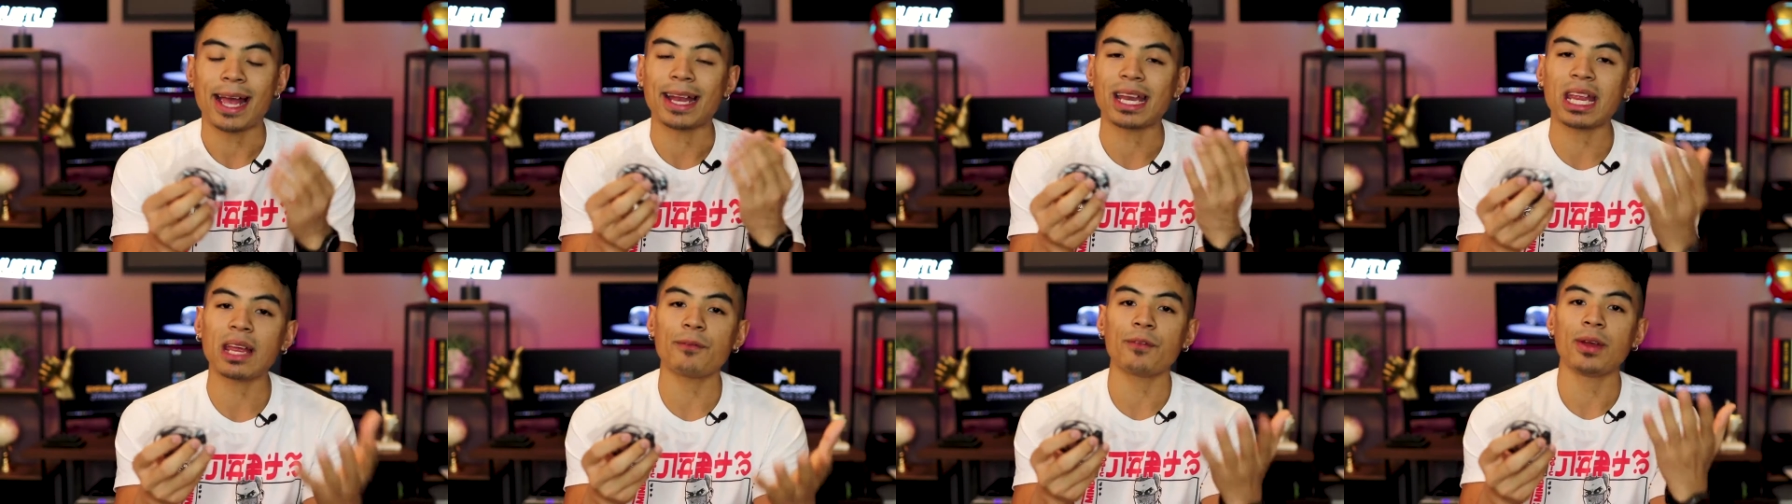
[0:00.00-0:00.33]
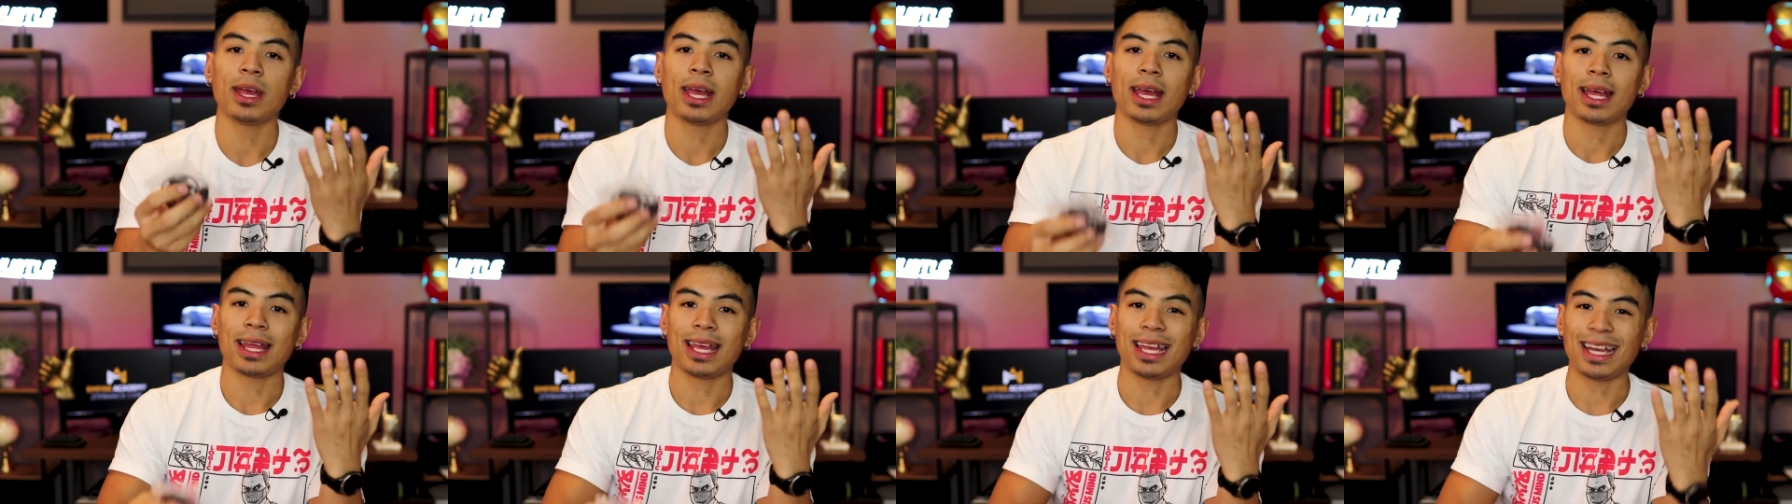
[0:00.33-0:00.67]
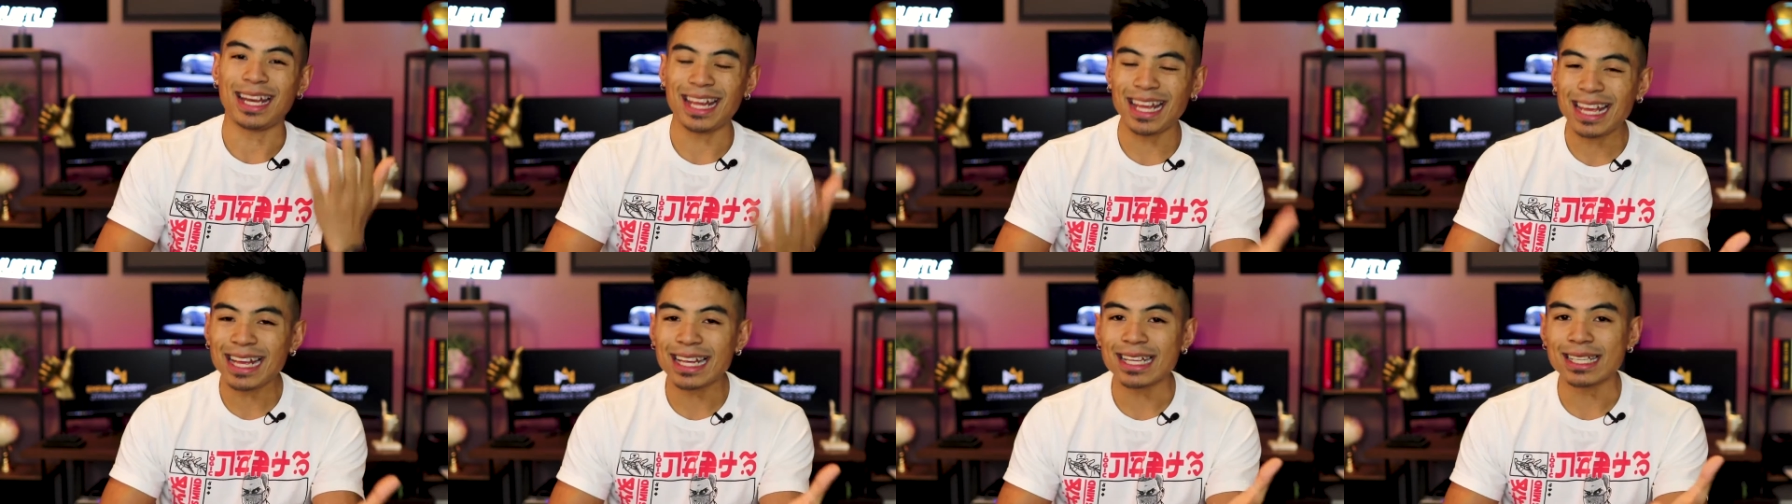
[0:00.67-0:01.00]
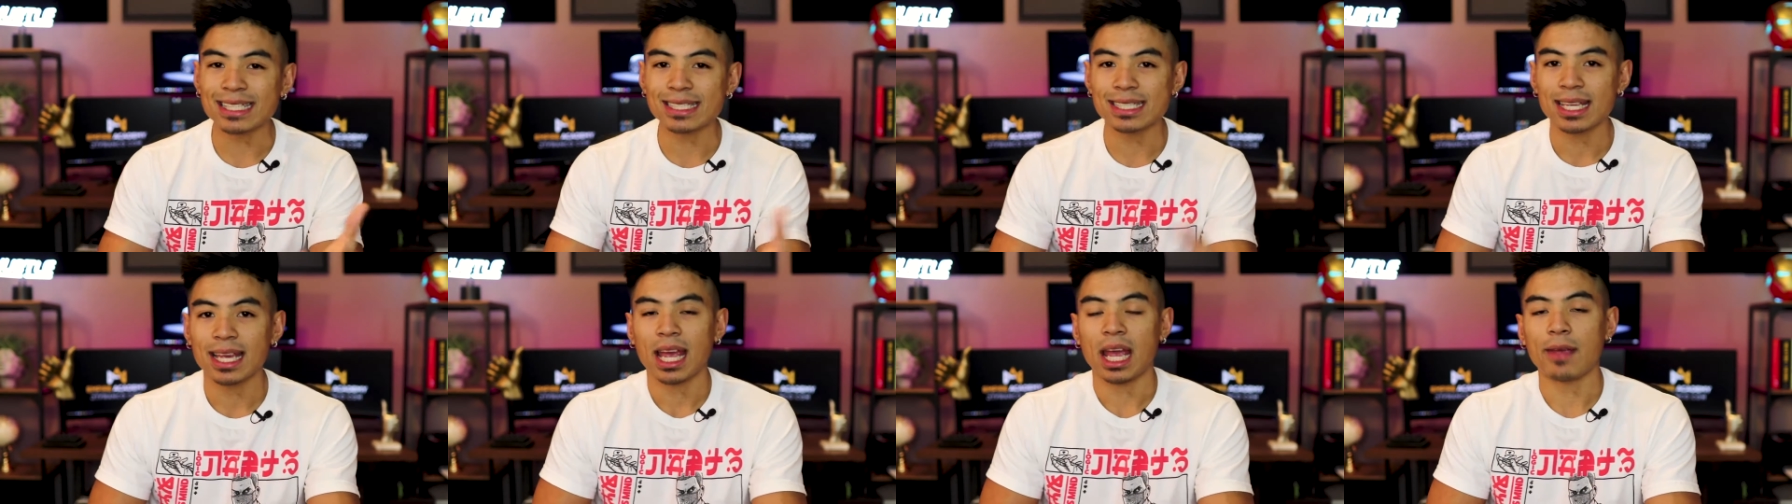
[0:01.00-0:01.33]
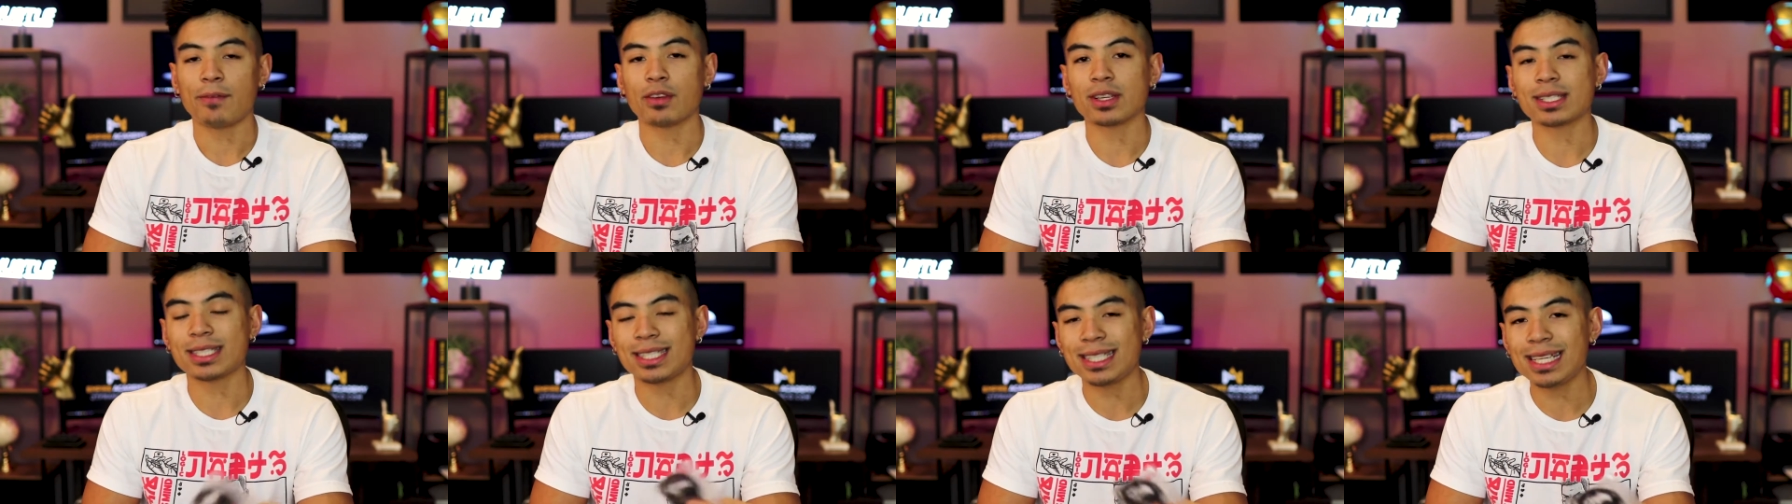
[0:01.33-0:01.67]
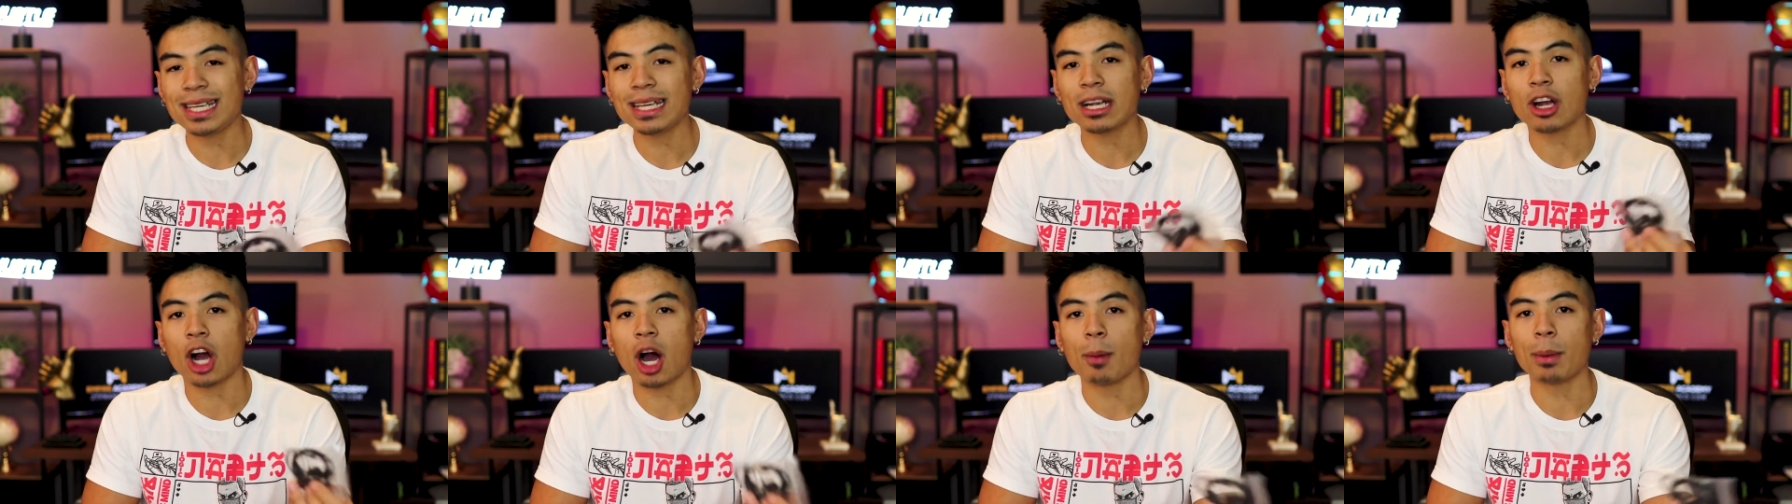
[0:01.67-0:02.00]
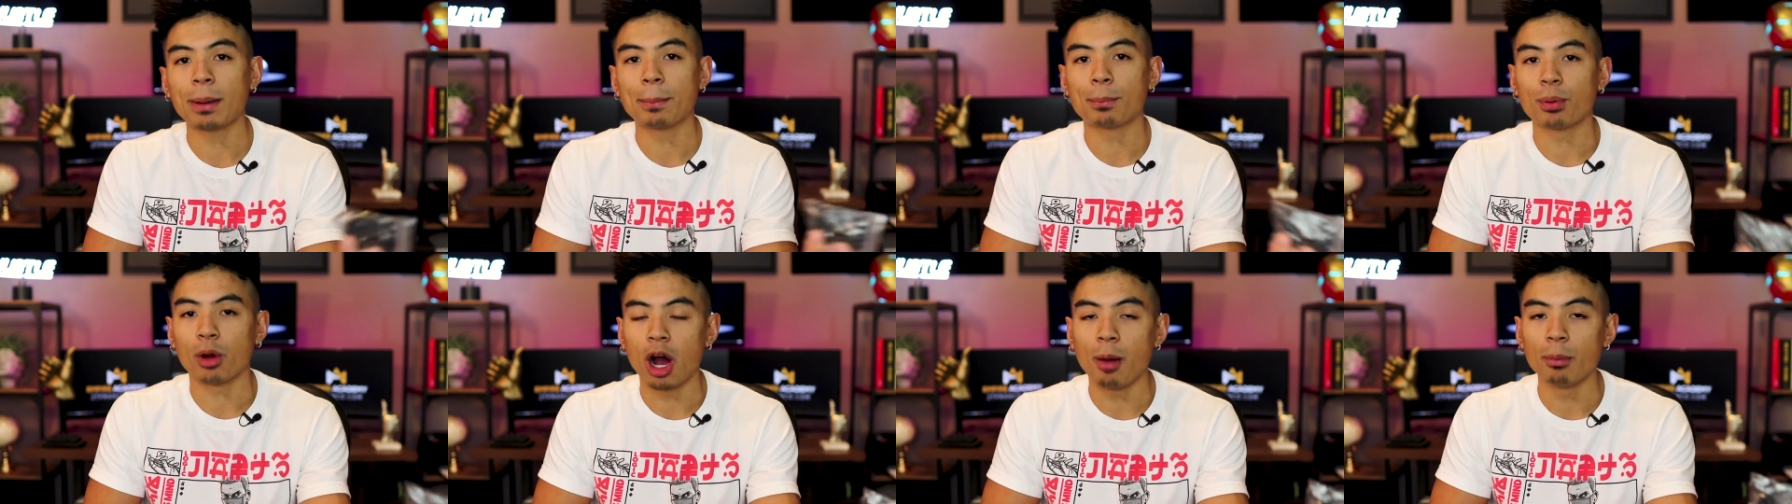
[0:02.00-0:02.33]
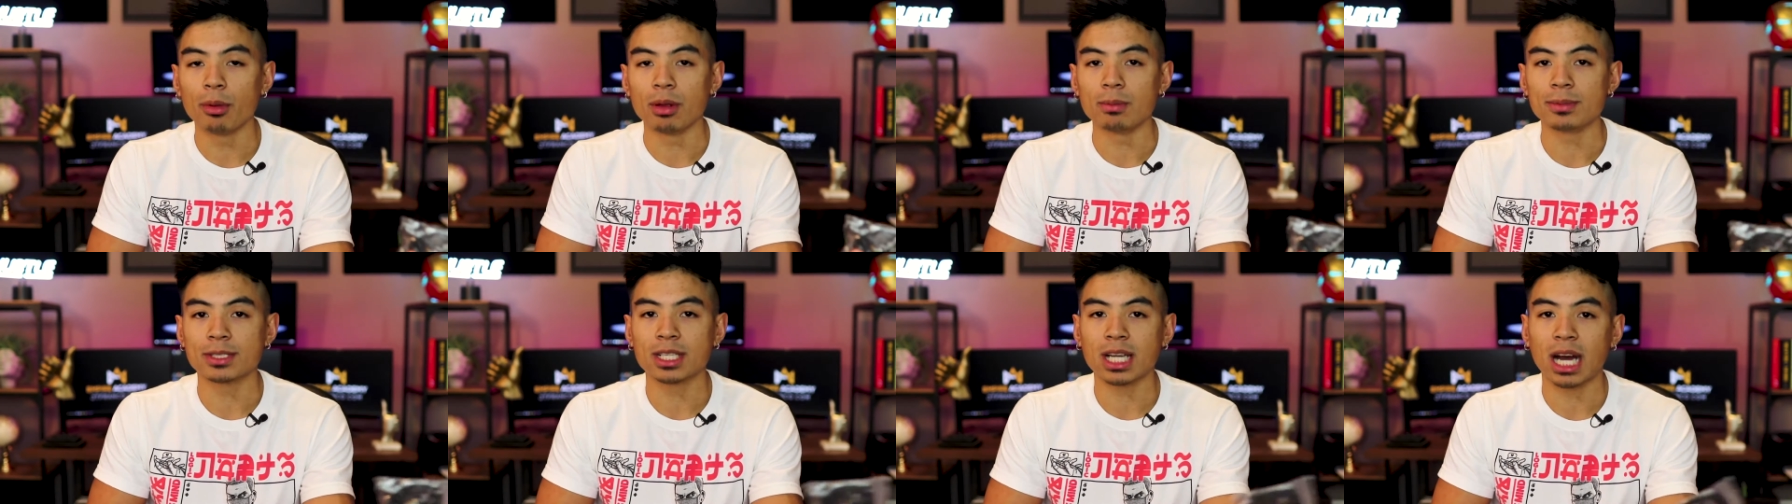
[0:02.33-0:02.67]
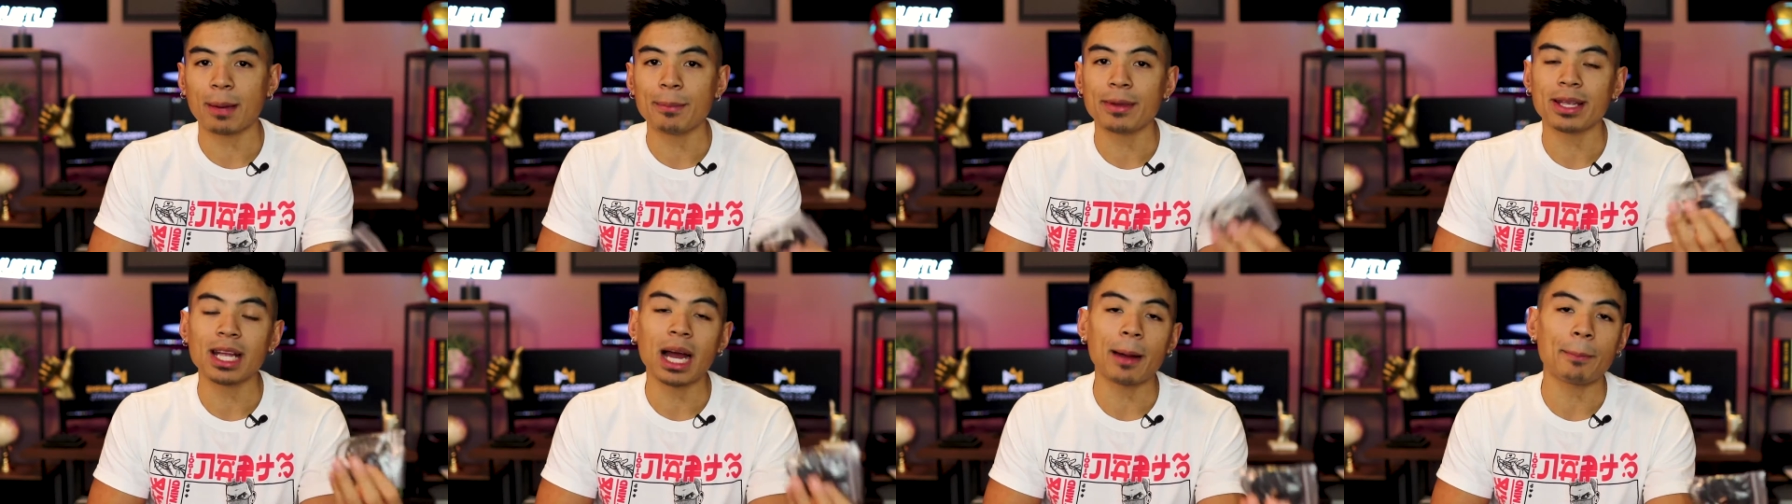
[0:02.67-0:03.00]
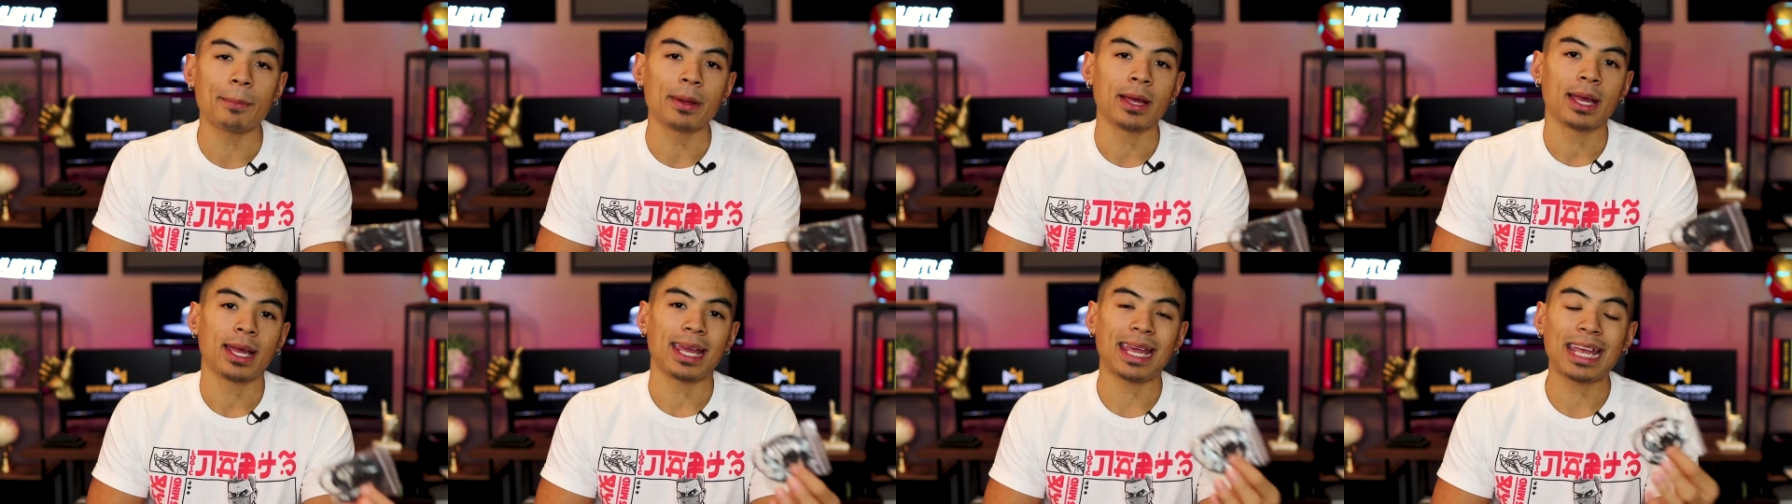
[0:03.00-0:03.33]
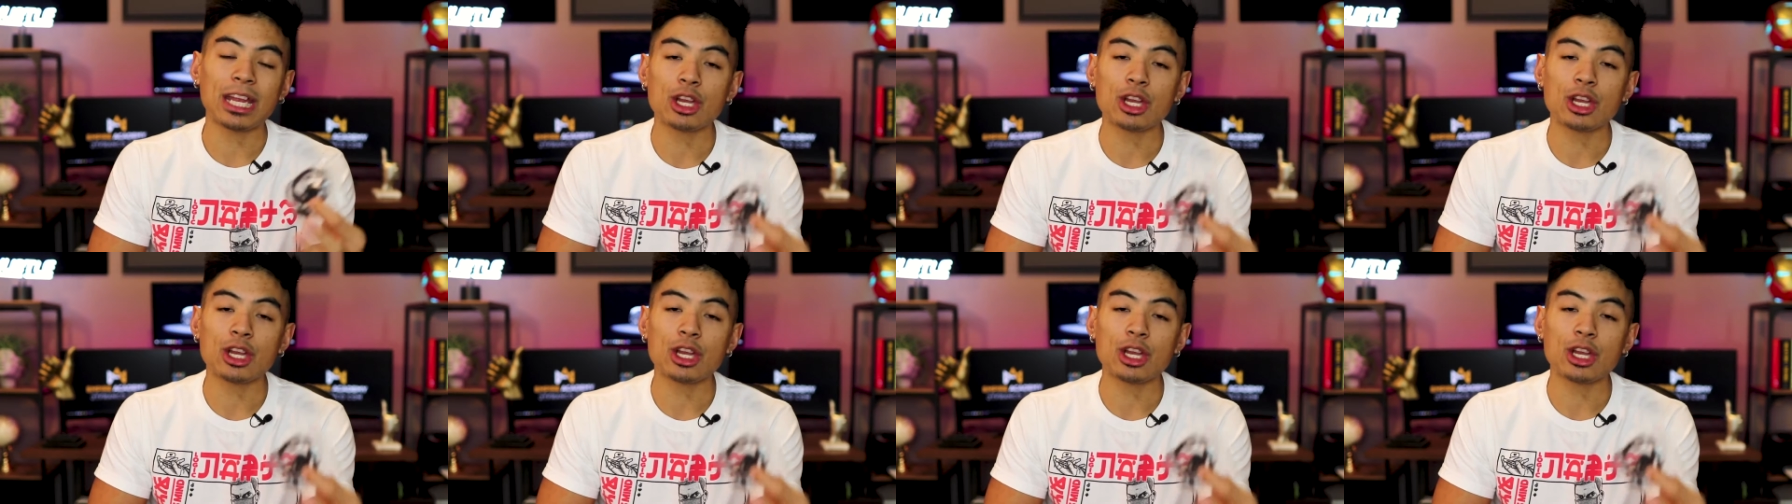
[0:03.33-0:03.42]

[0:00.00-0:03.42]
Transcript: and if it is if you're seeing common problems coming up